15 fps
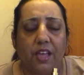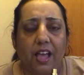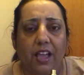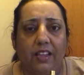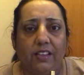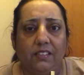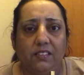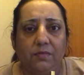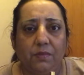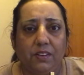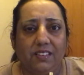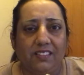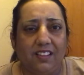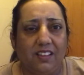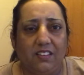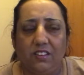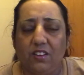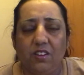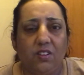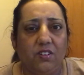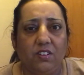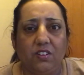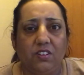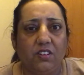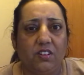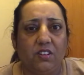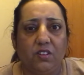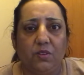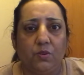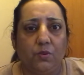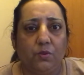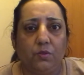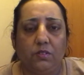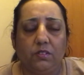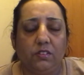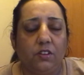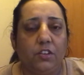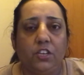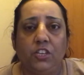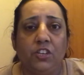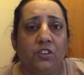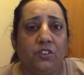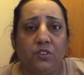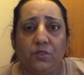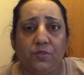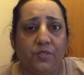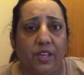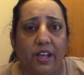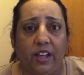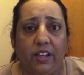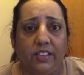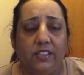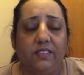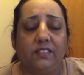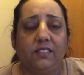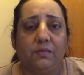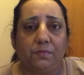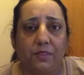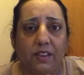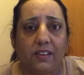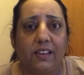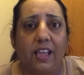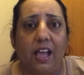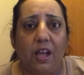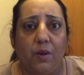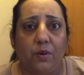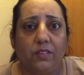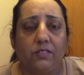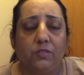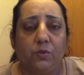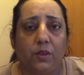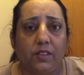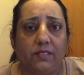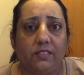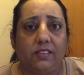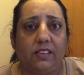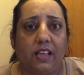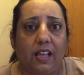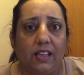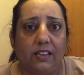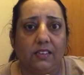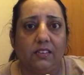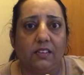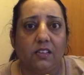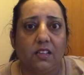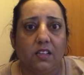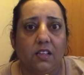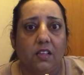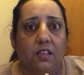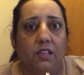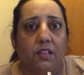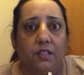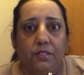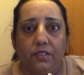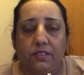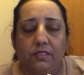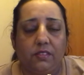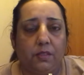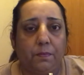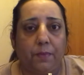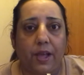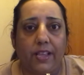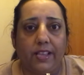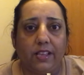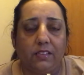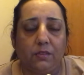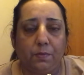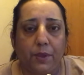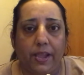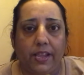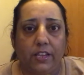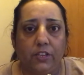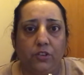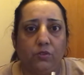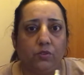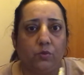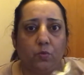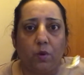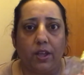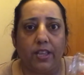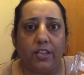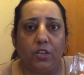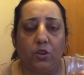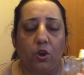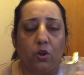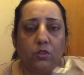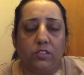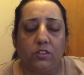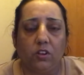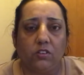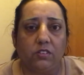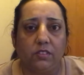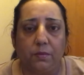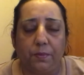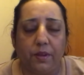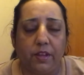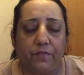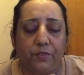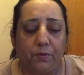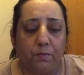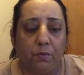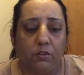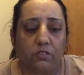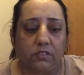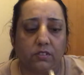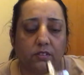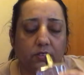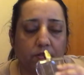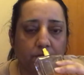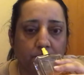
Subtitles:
item, and it's like, no, you don't do that. You send it out as quick as you can. the buyer has paid you, so why are you holding on to the perfume bottle?